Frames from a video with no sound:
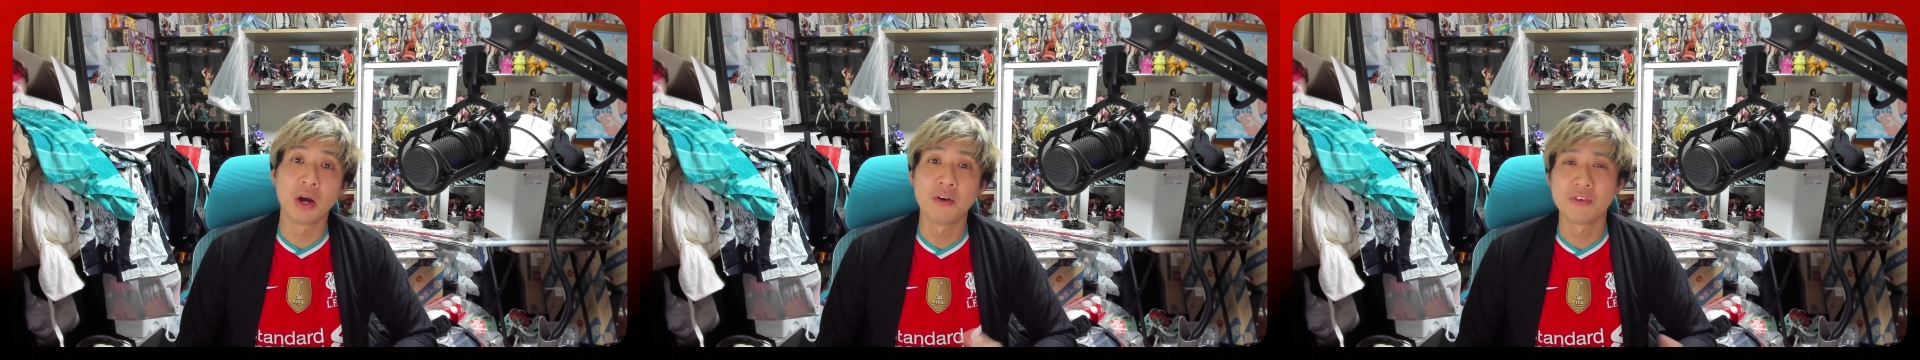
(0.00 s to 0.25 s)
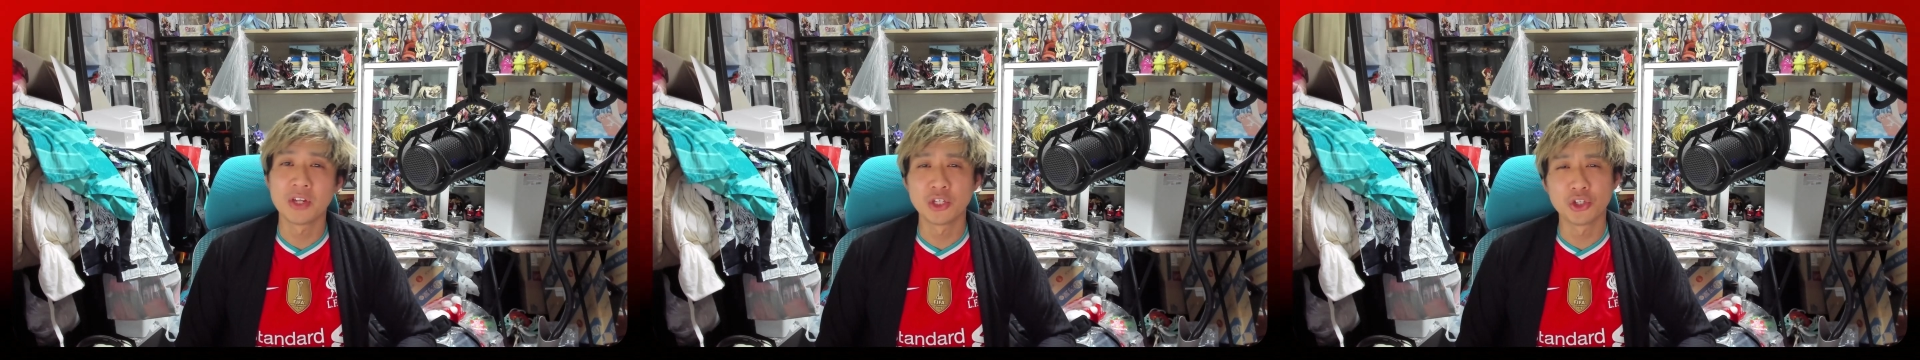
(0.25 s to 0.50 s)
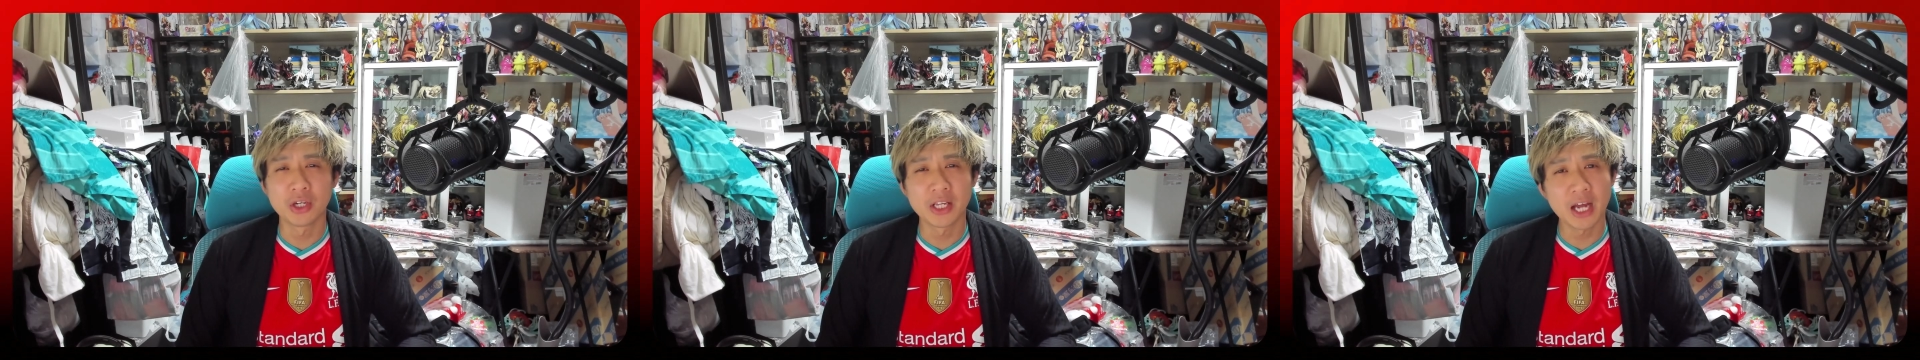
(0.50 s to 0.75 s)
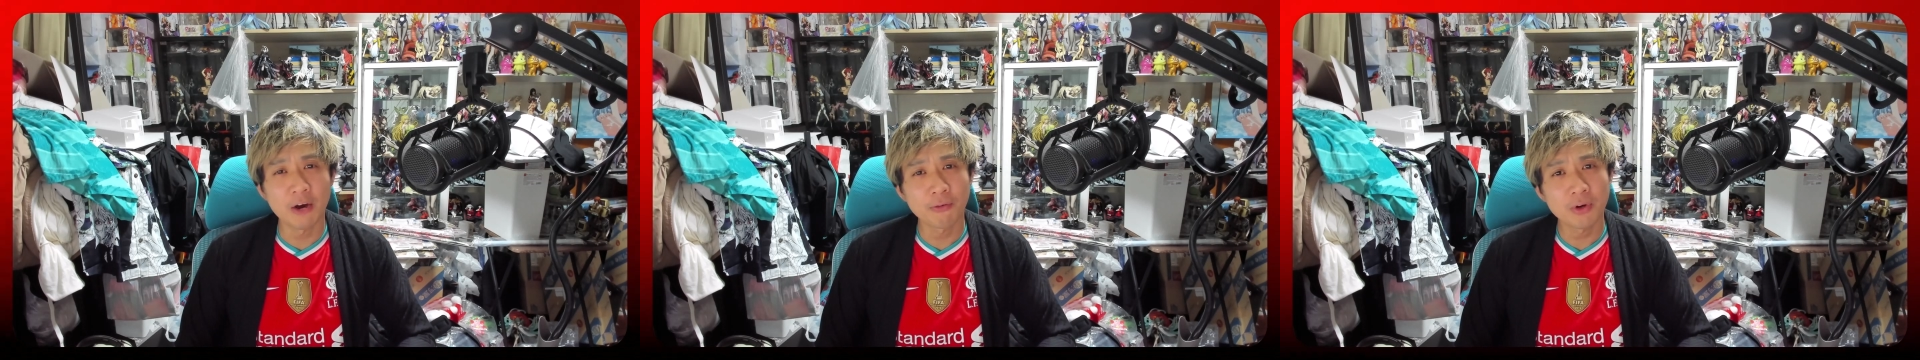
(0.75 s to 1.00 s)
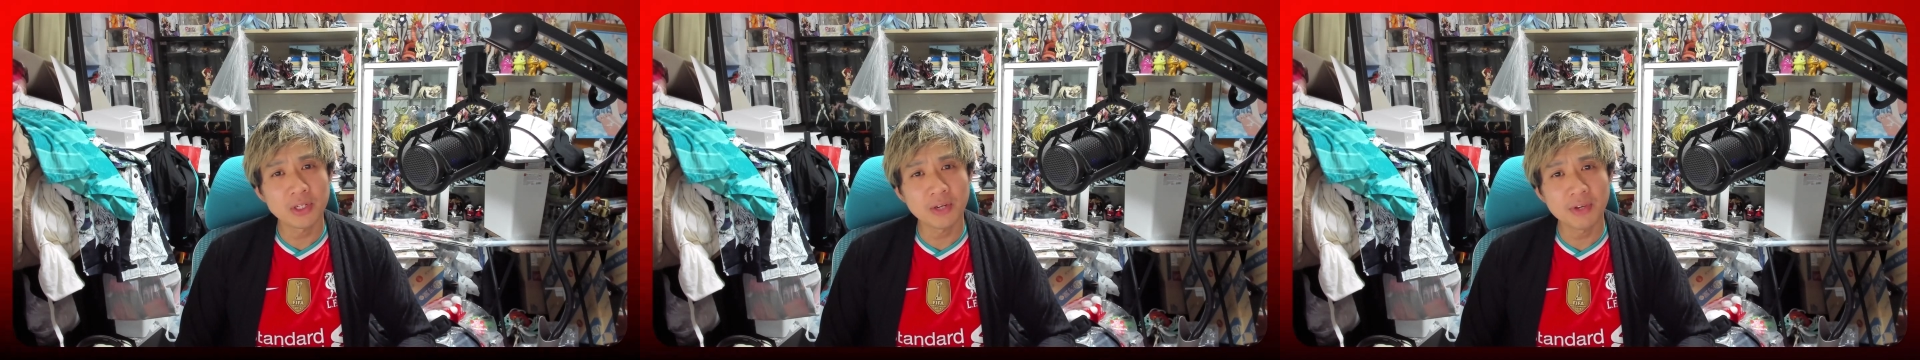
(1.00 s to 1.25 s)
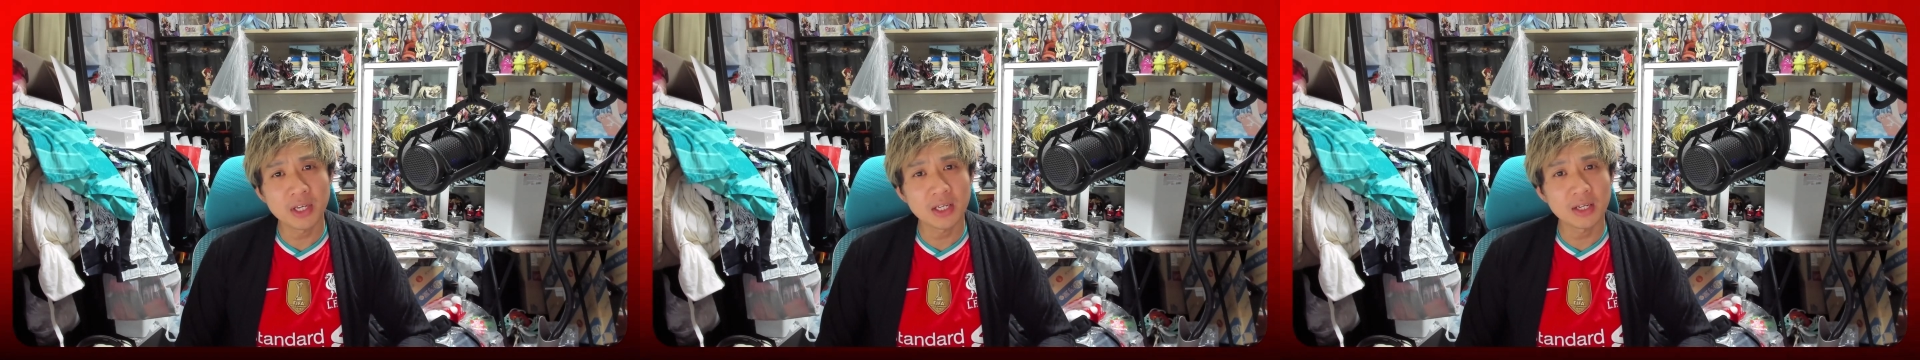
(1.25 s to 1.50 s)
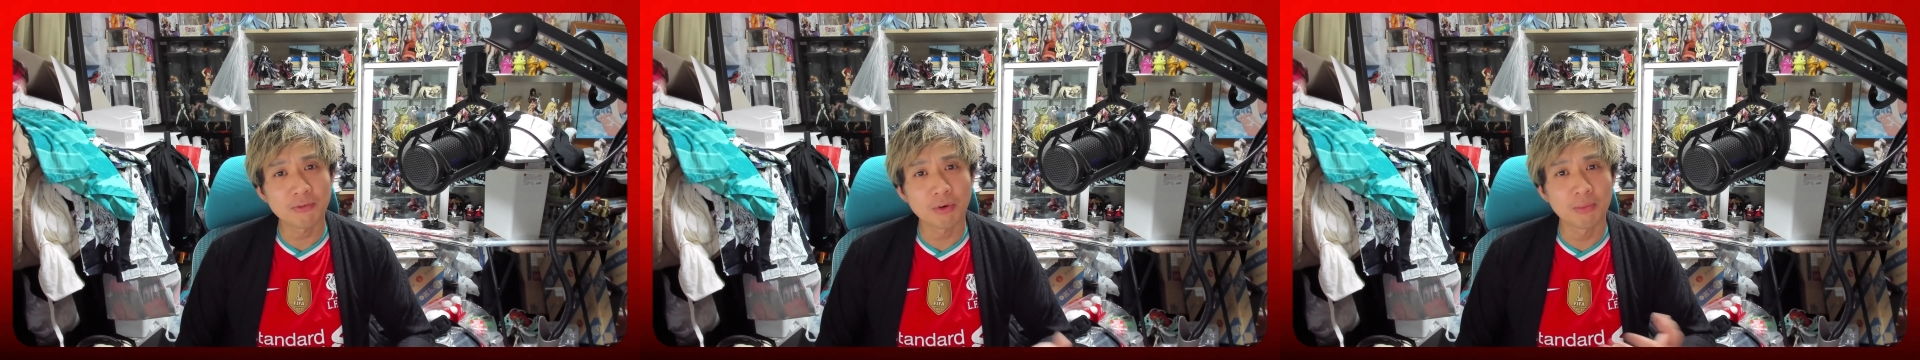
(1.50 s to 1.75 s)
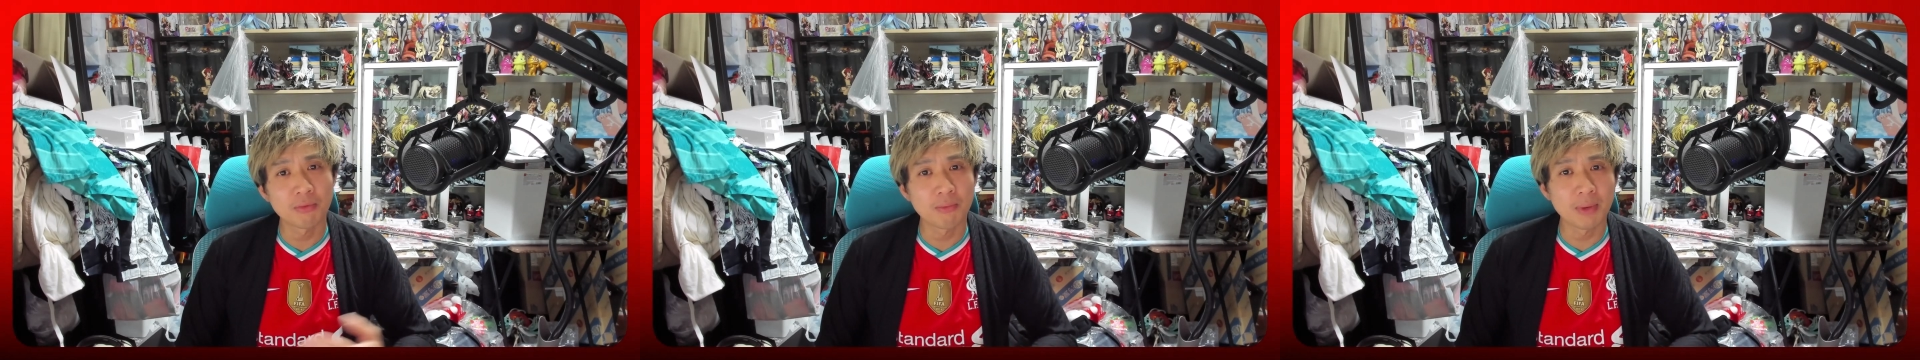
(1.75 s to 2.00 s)
Only Julian Alvarez, I think,
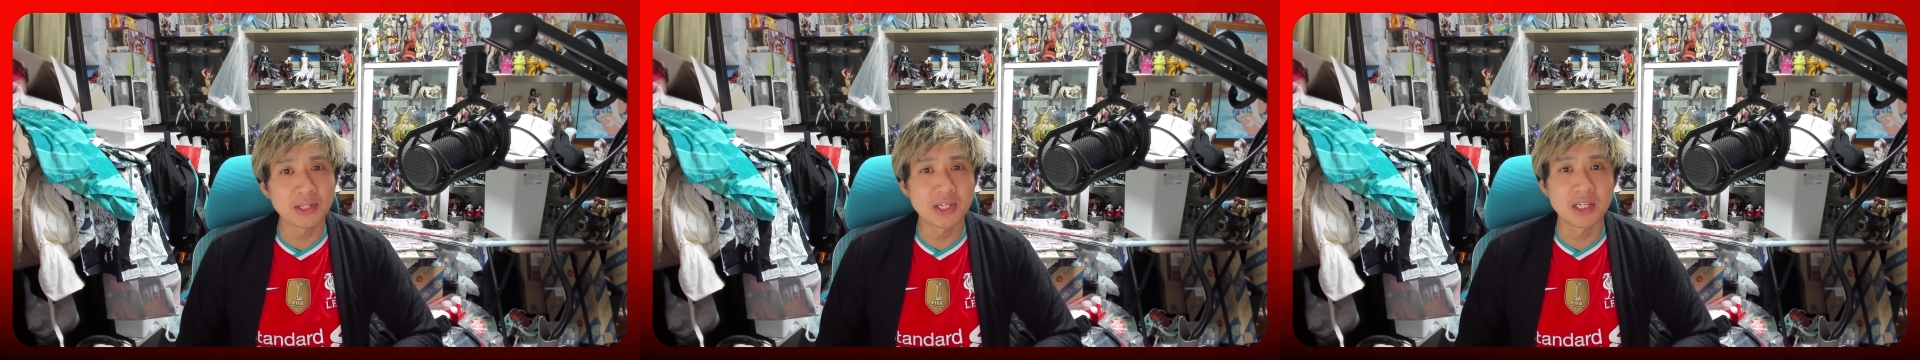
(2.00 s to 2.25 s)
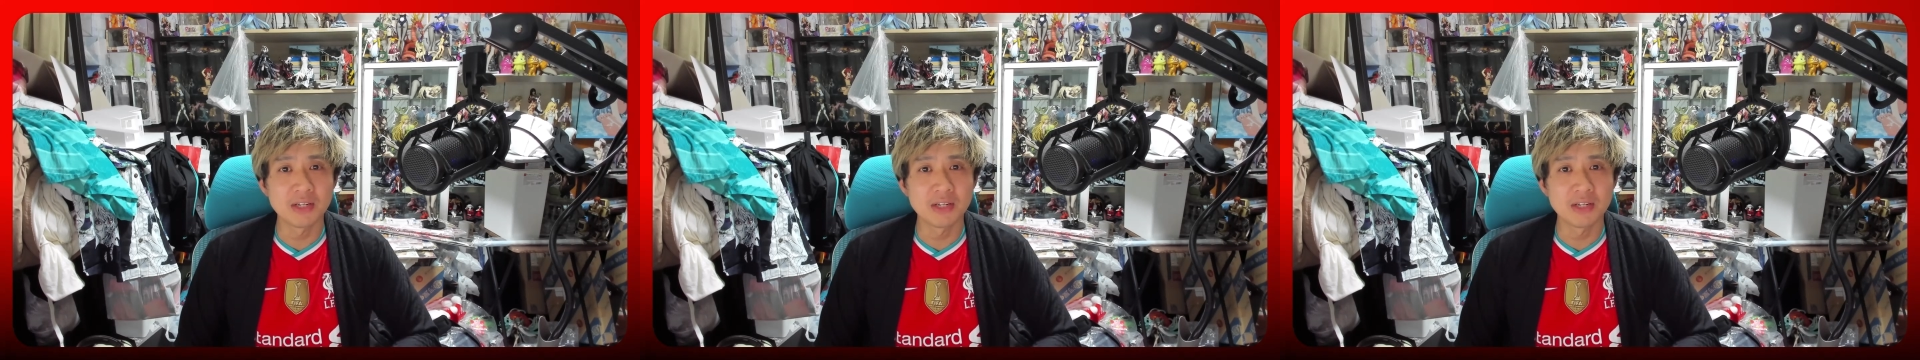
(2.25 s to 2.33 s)
from Man City,